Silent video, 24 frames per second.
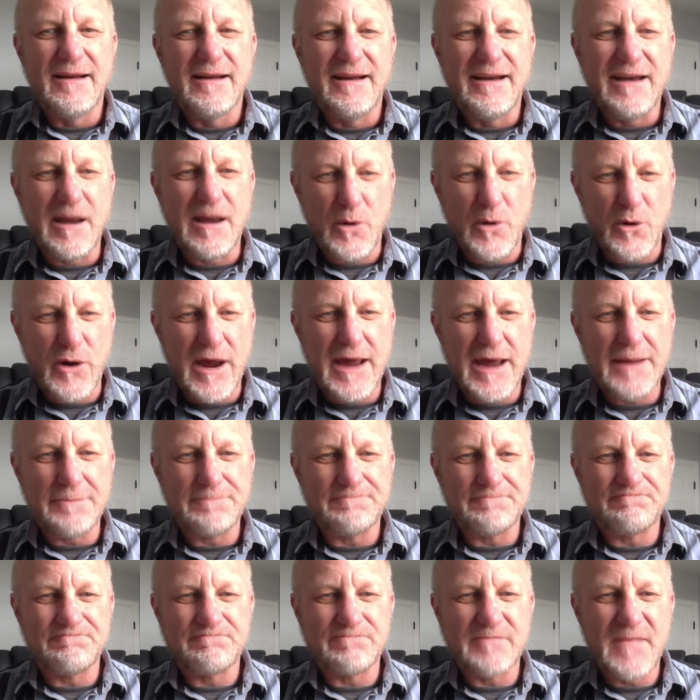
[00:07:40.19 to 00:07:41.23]
Number 8.
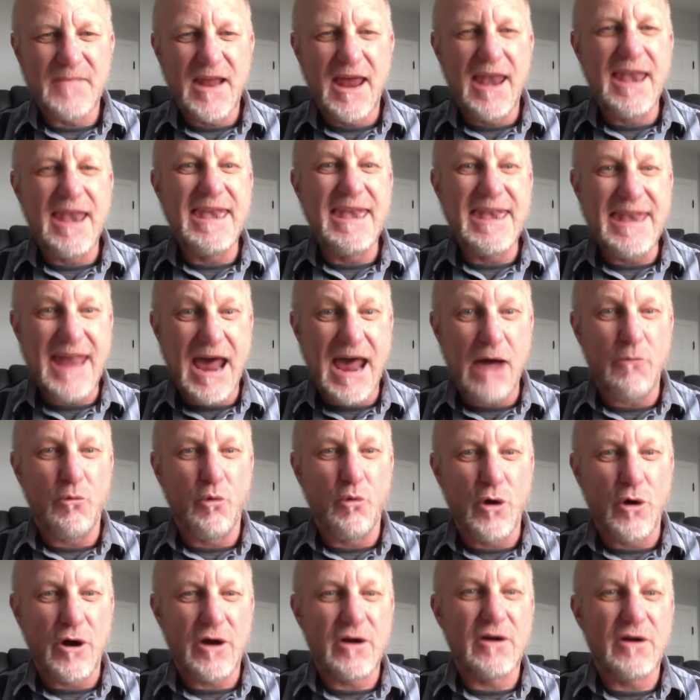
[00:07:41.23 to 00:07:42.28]

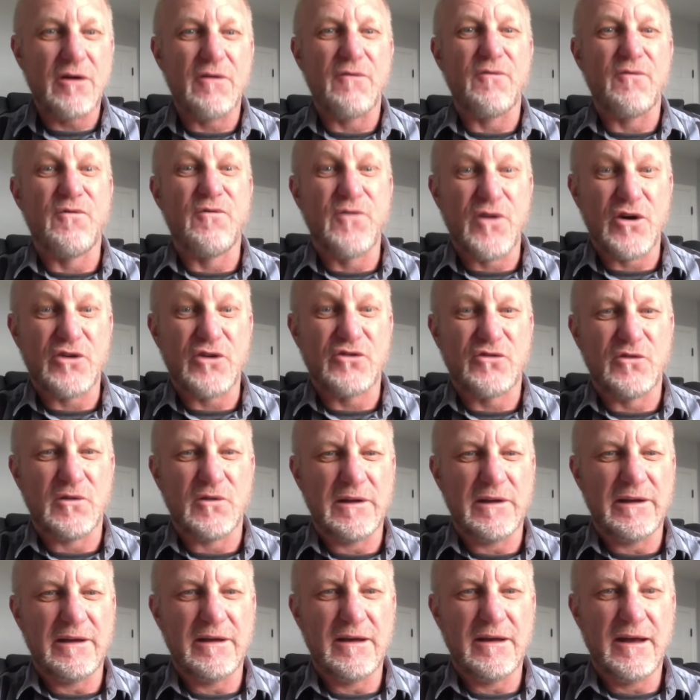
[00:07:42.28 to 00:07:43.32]
Network
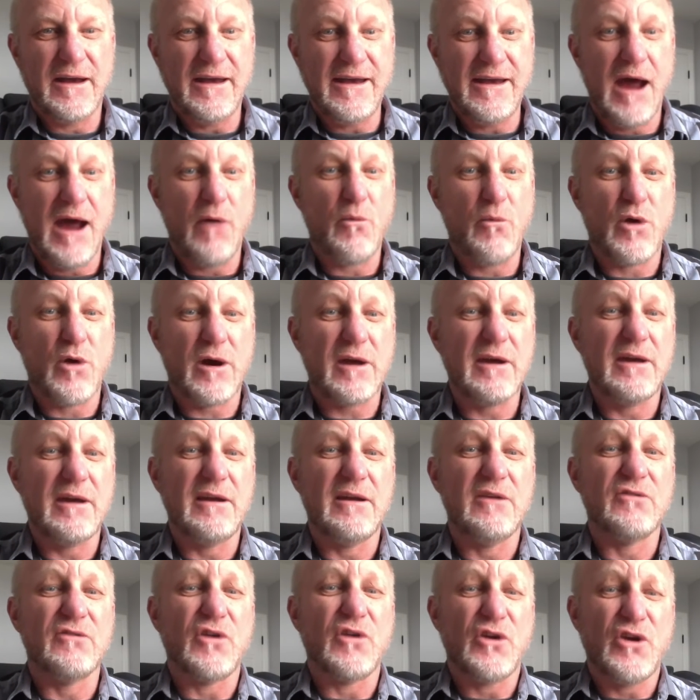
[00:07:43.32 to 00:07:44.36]
virtually. Networking
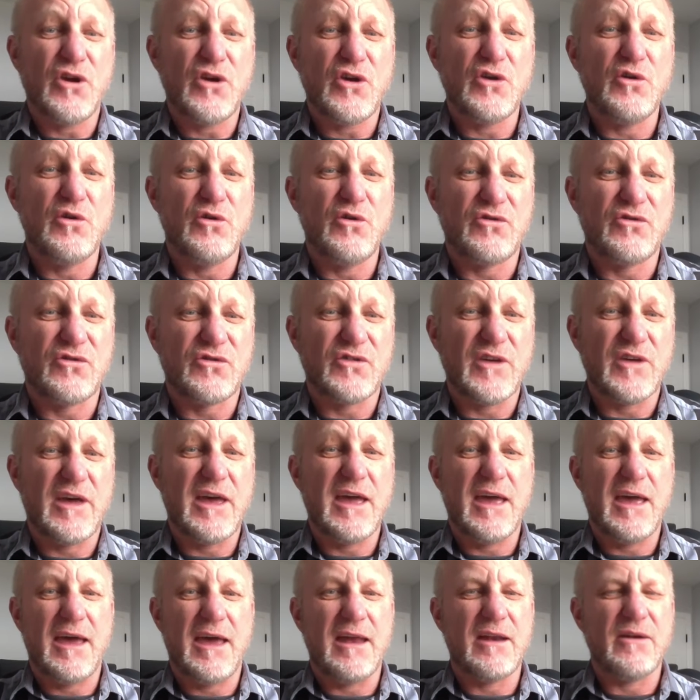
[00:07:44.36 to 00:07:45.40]
is a huge
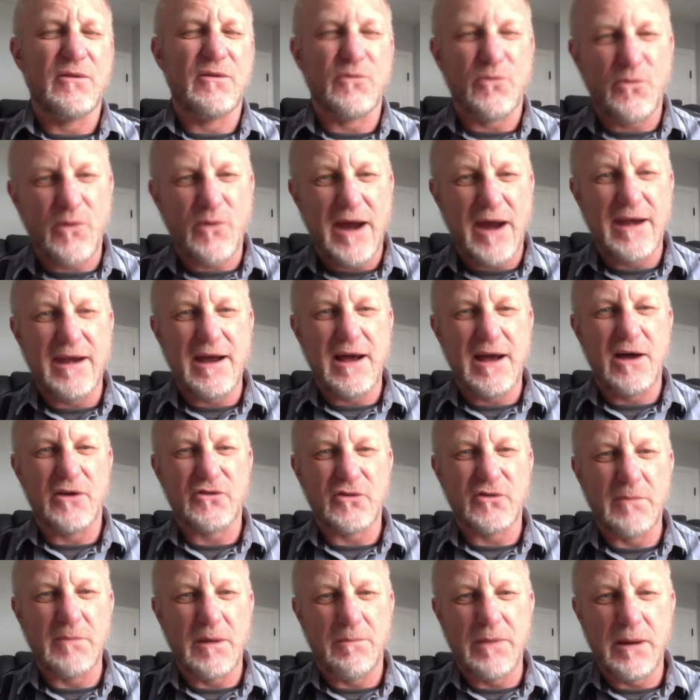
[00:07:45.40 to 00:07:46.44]
thing, and right now
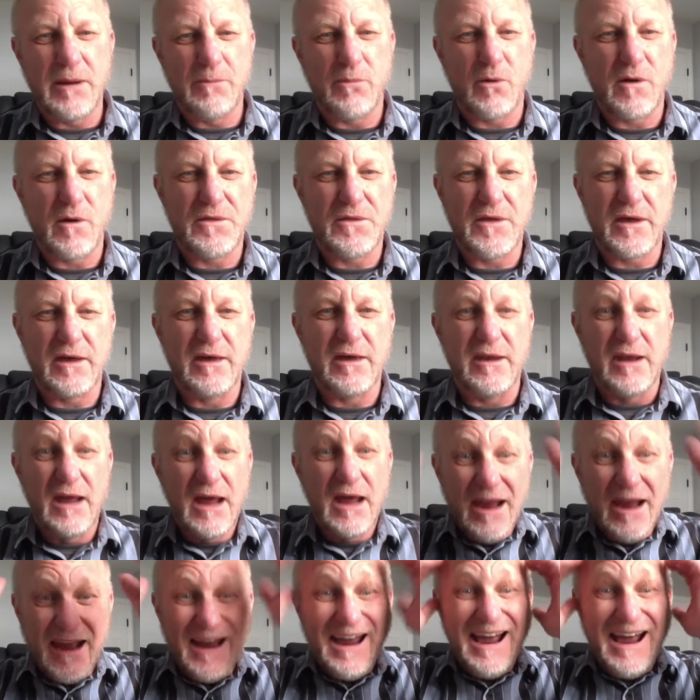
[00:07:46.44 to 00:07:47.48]
so many people are thinking,
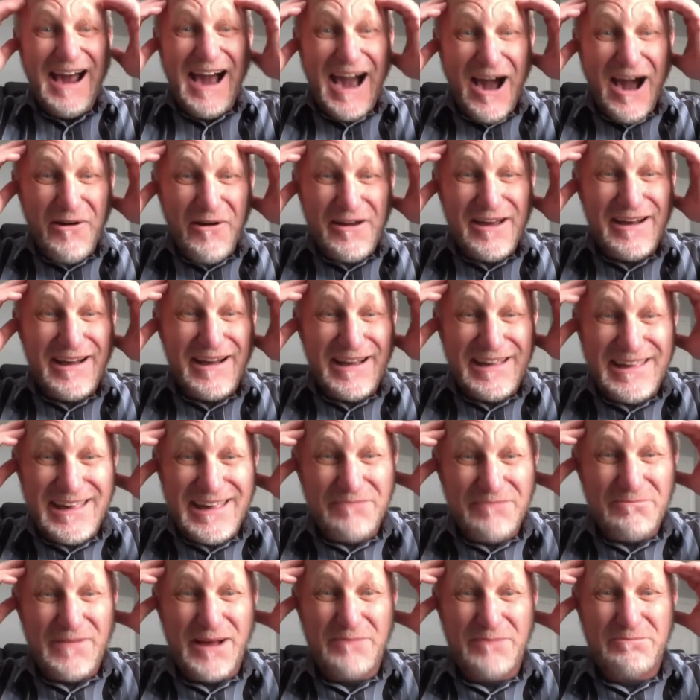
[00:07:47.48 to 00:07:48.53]
how can I
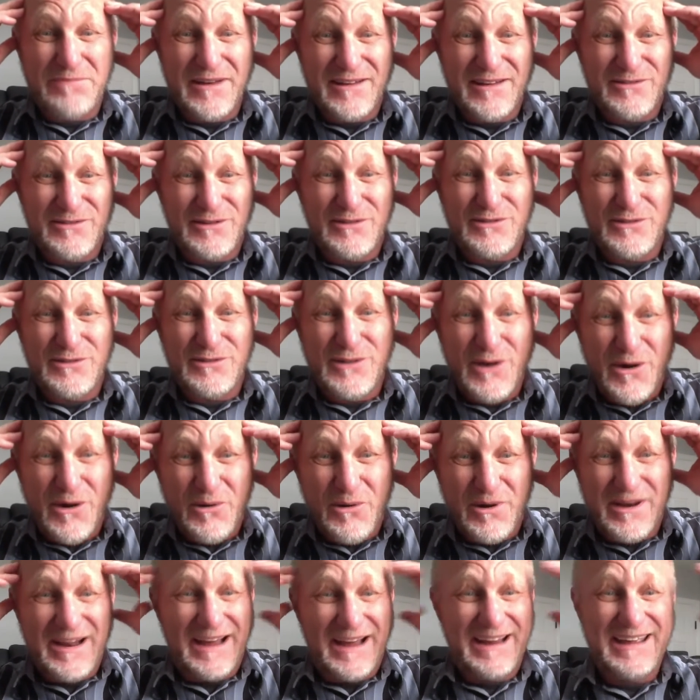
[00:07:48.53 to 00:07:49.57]
keep my business
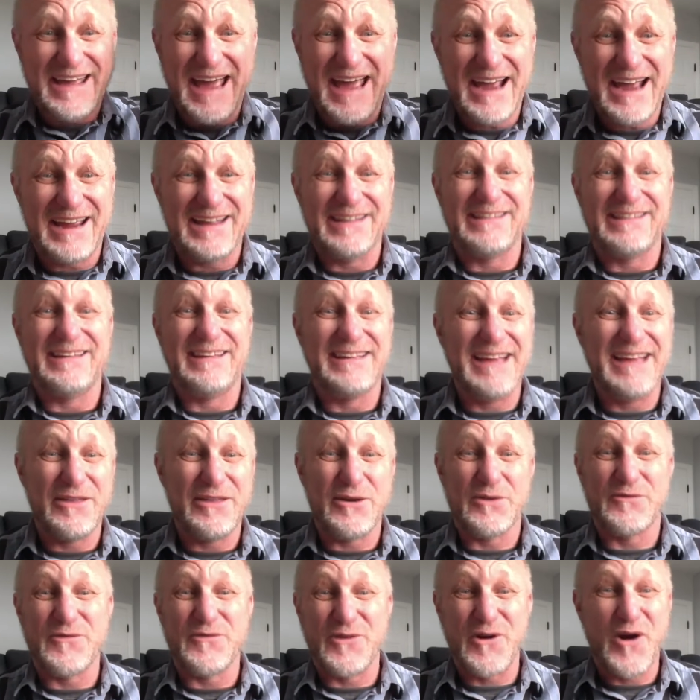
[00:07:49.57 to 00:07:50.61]
going? I can't get
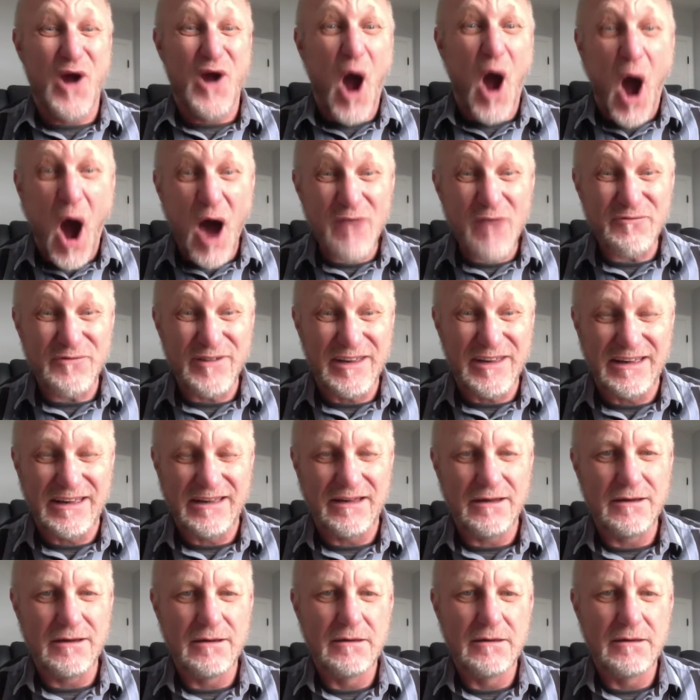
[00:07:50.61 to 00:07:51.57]
together for coffee.